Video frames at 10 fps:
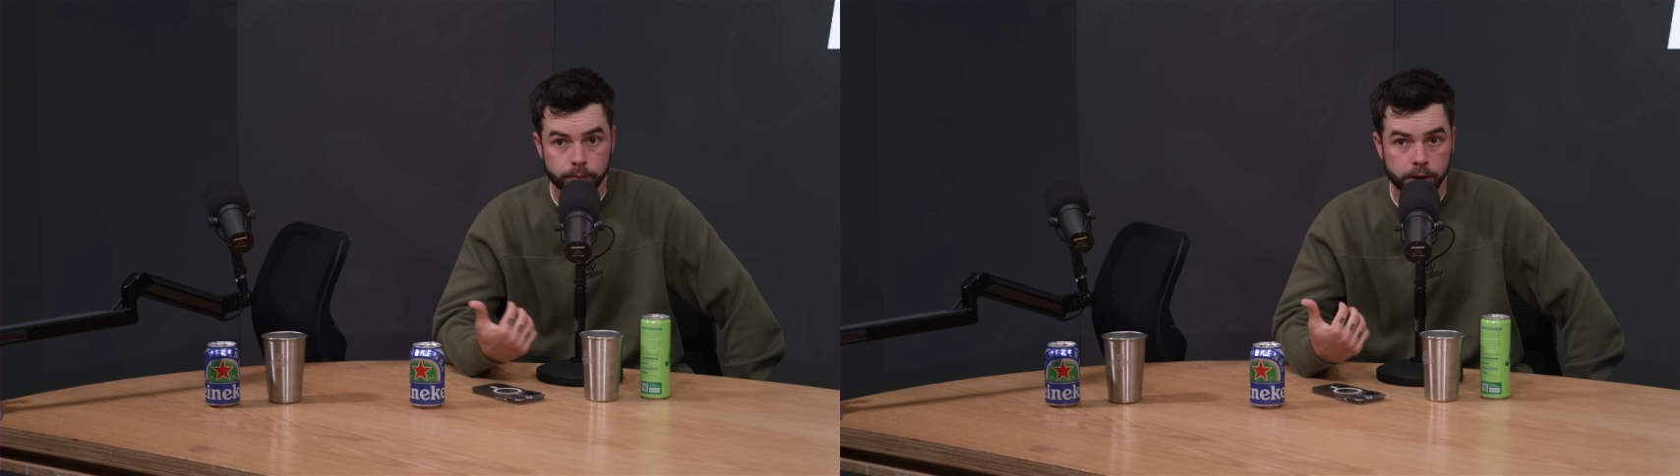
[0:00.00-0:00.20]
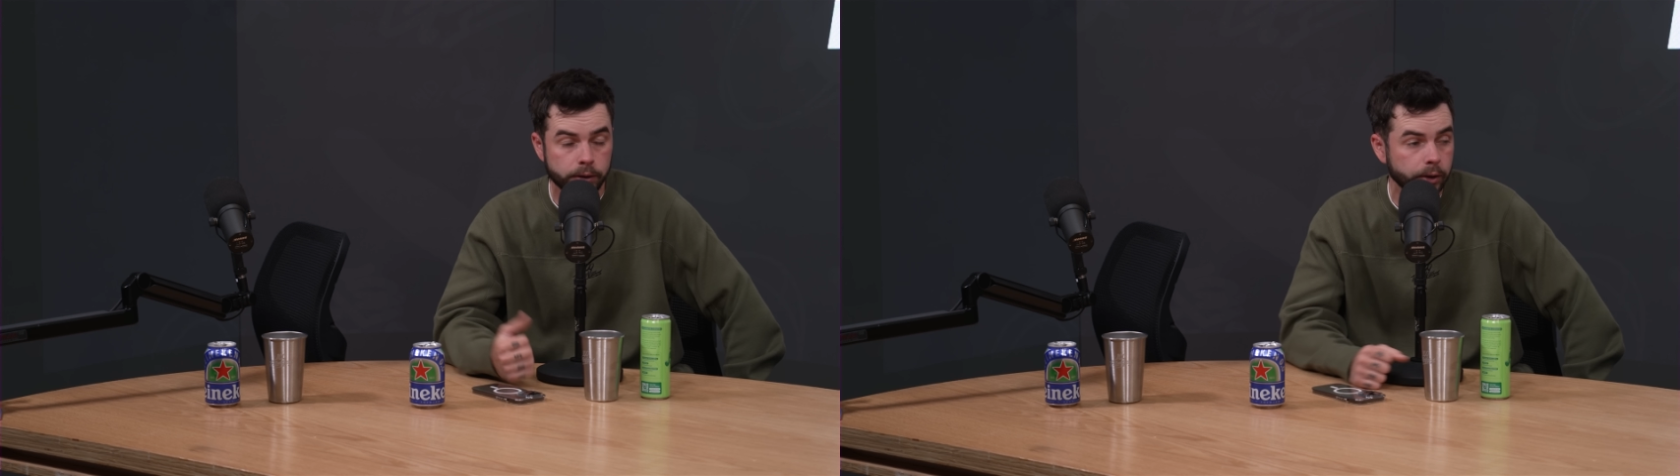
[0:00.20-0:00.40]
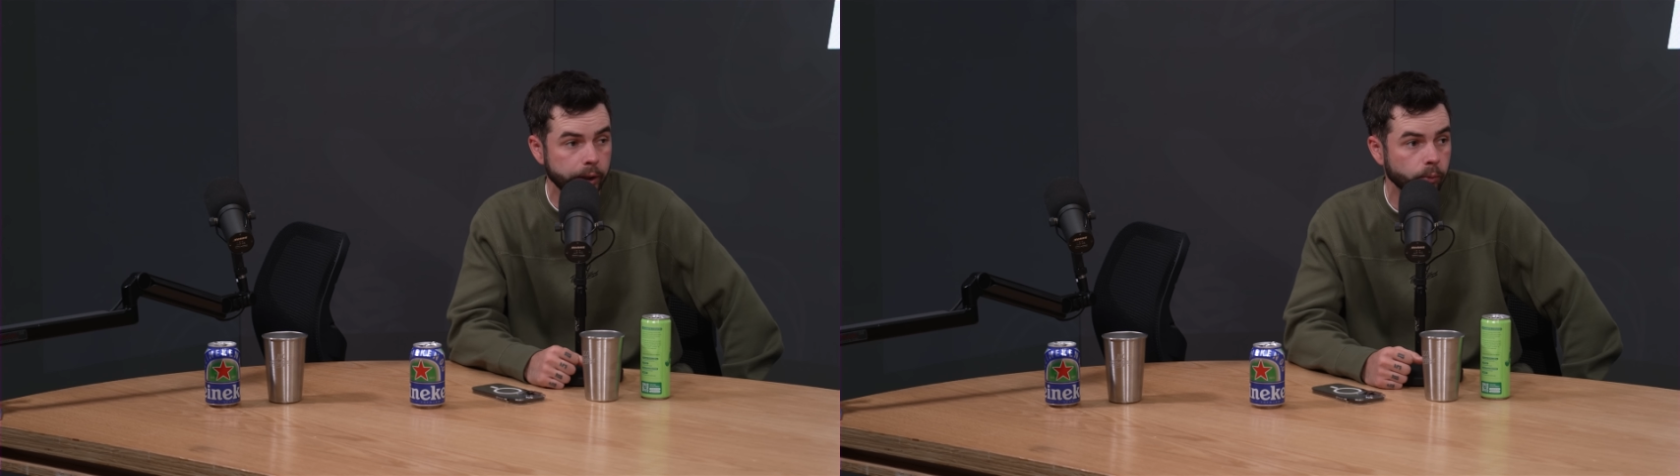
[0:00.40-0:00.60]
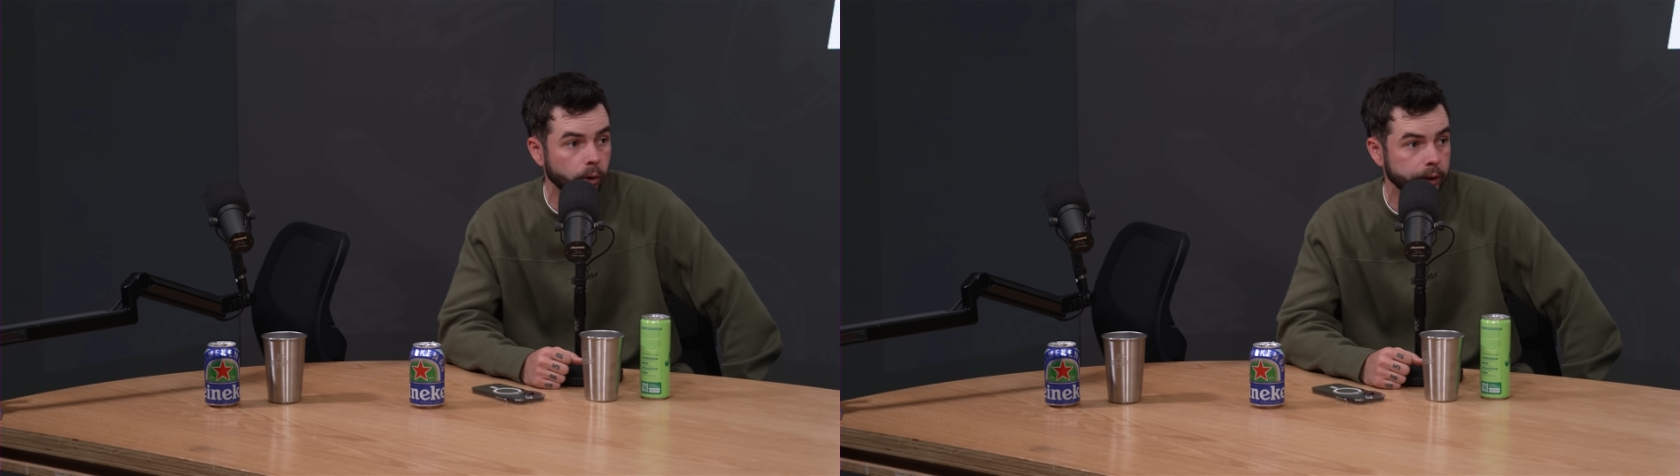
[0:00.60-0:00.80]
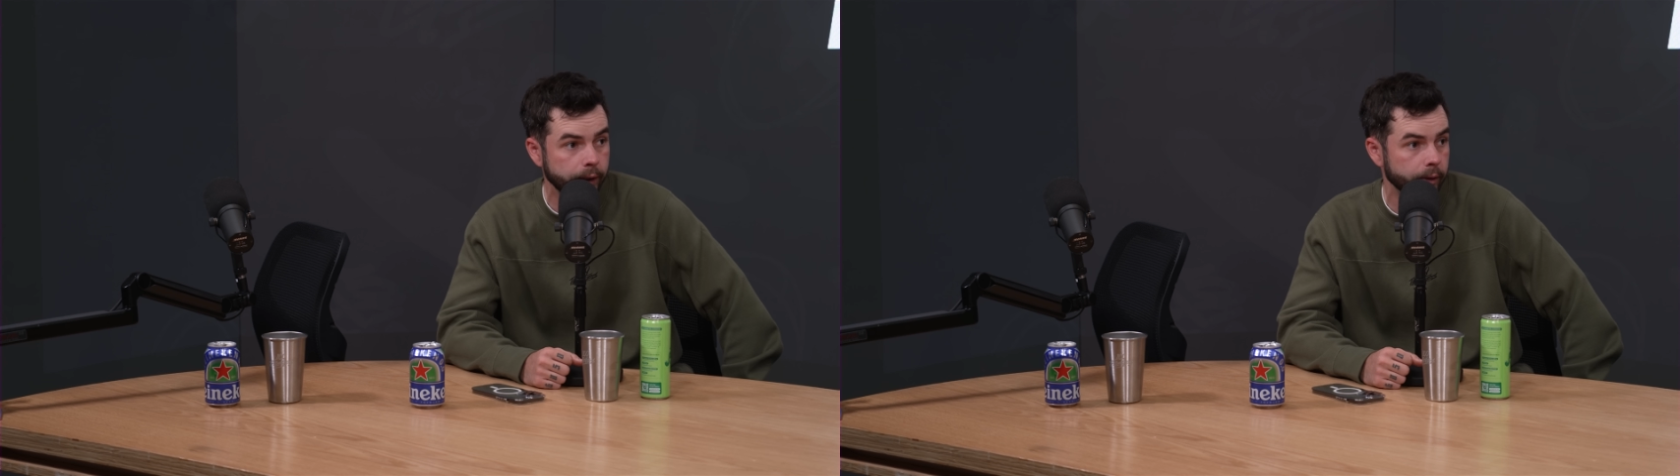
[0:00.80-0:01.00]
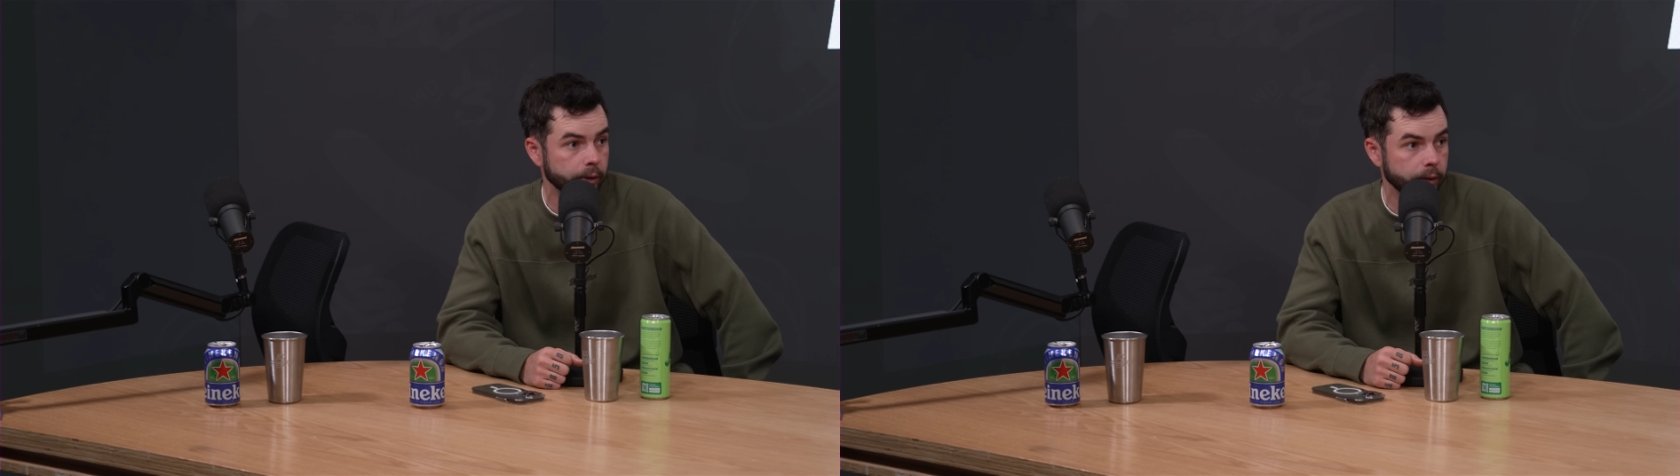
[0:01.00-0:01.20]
Me and Clay won together,